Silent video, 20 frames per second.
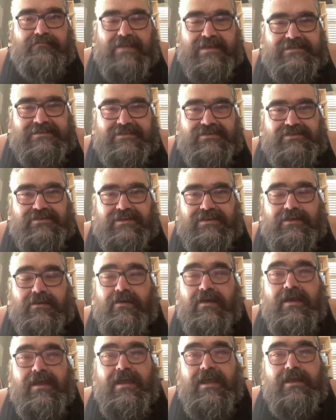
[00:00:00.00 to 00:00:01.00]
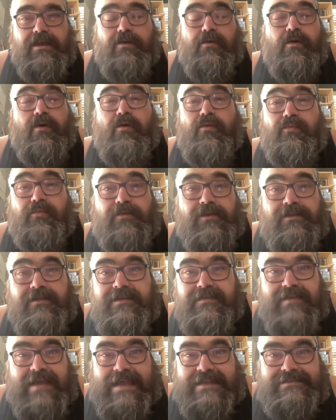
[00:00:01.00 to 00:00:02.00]
messaging you. Go, oh, really?
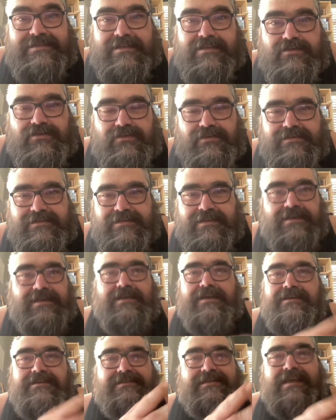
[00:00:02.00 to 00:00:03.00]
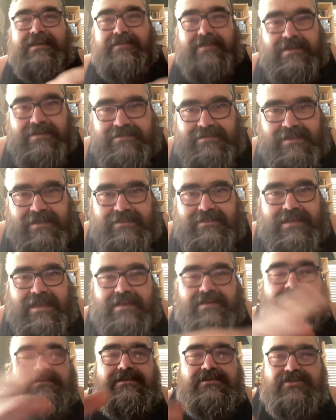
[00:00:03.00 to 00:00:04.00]
That's interesting. Say things like
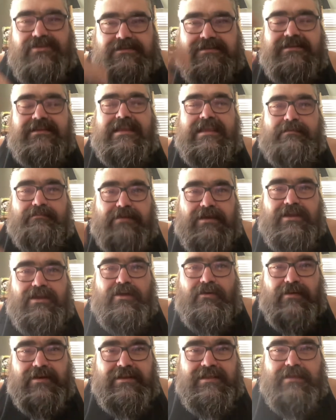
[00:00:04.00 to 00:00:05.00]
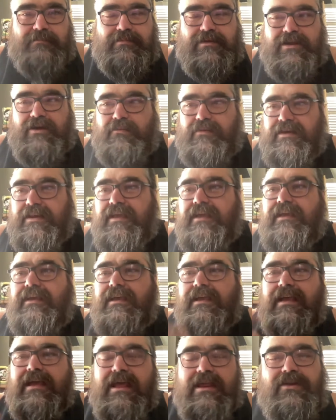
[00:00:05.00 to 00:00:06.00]
that to just keep it going, keep it going.
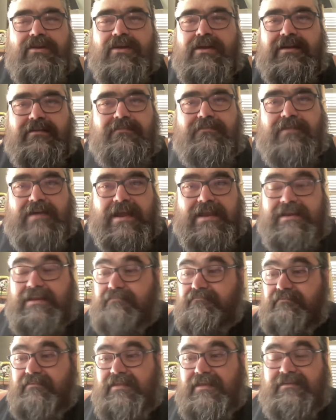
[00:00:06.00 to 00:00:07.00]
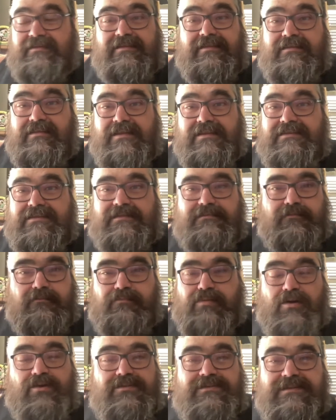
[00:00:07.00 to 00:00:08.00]
And you're going to find that this
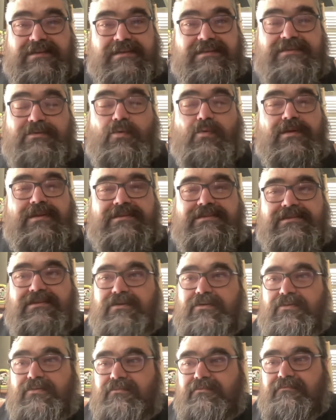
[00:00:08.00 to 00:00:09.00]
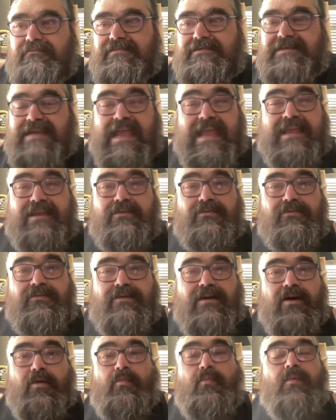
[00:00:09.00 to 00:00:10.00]
person is going to
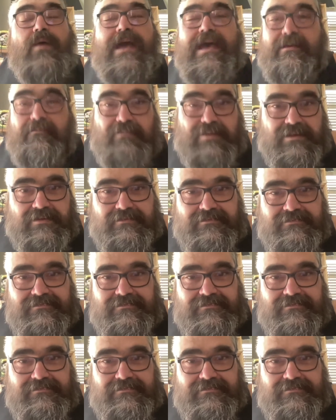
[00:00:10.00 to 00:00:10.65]
tangle a web